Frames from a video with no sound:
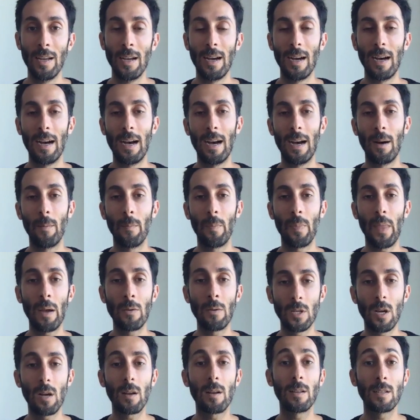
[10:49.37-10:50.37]
I was
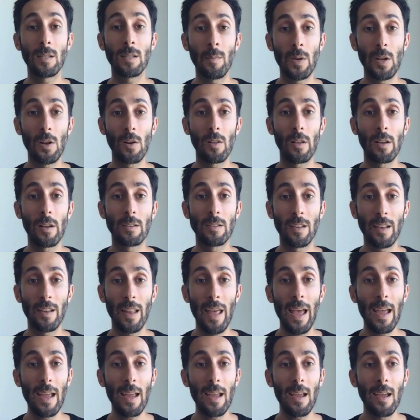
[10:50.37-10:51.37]
talking to somebody earlier
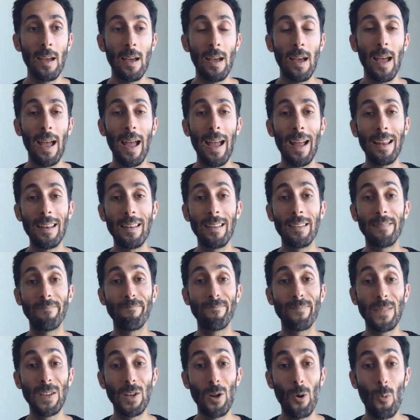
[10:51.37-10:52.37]
today, and
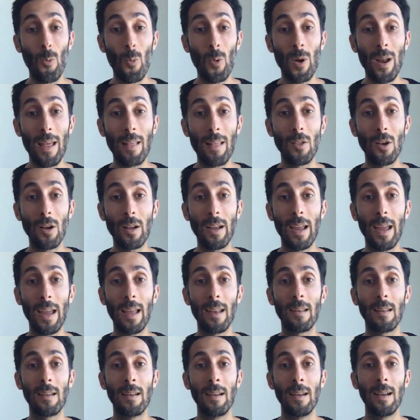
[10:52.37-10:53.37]
when I look
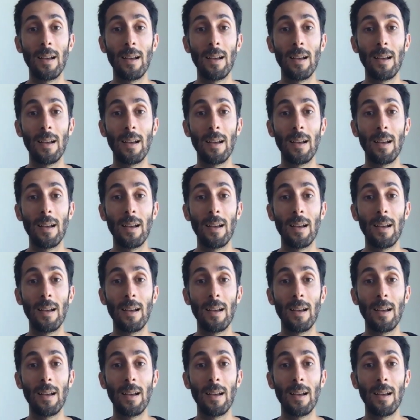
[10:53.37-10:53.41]
at